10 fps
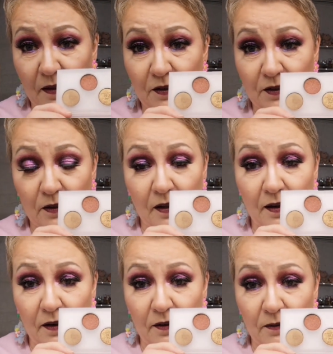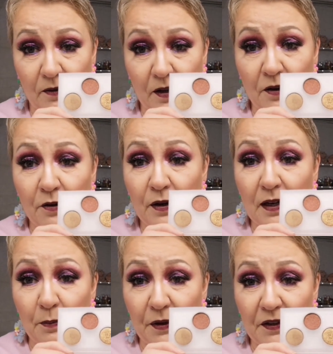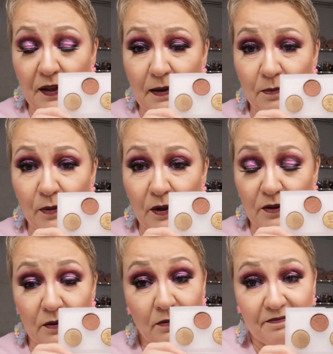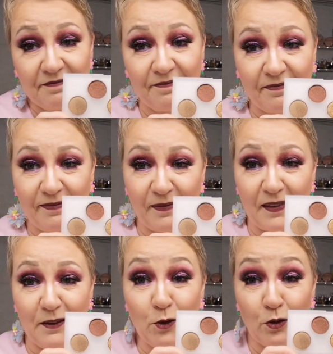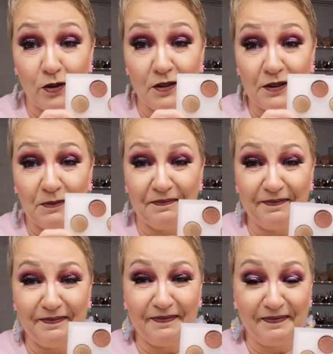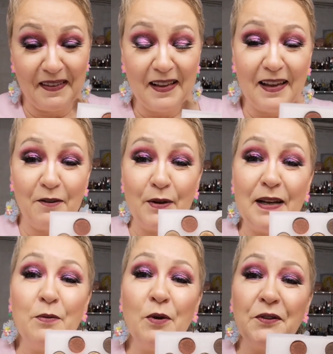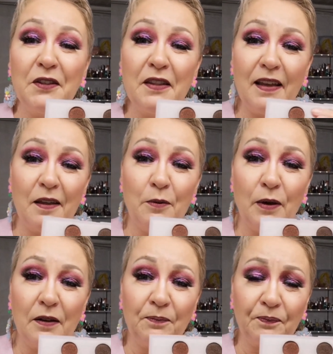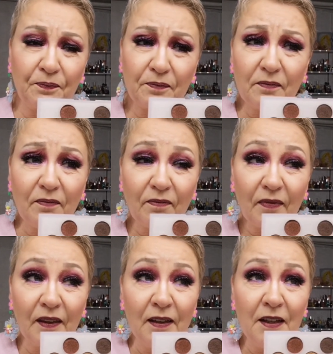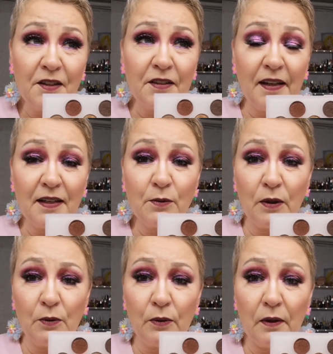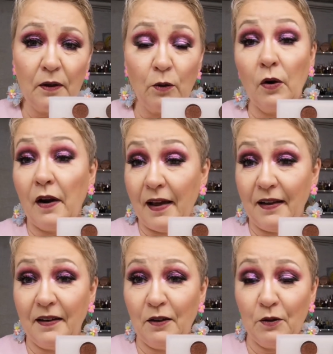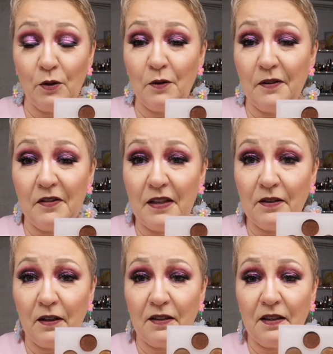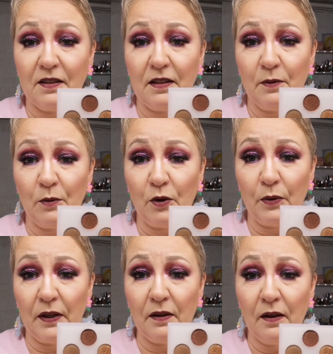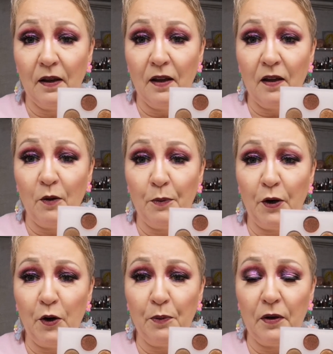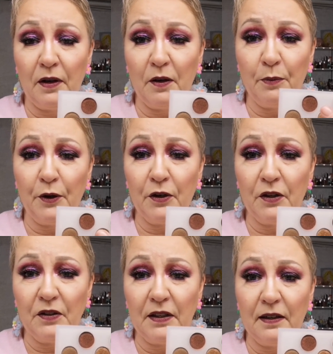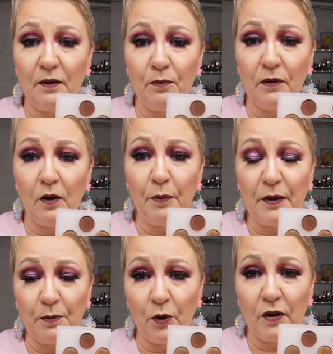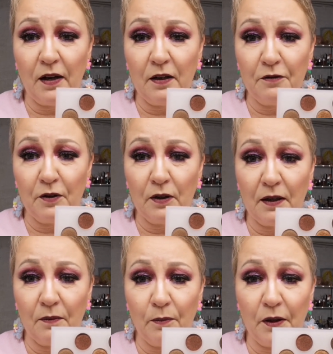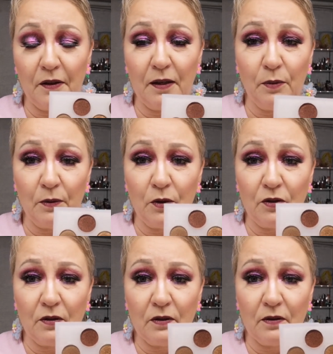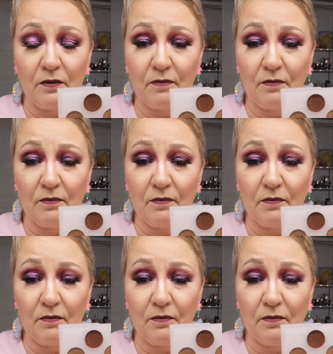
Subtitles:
and they're really pretty, but neutrals. I really wanted the other one. She has one, or had, I don't know if these exist anymore, with a purple and a burgundy and a bit more colorful, but that one was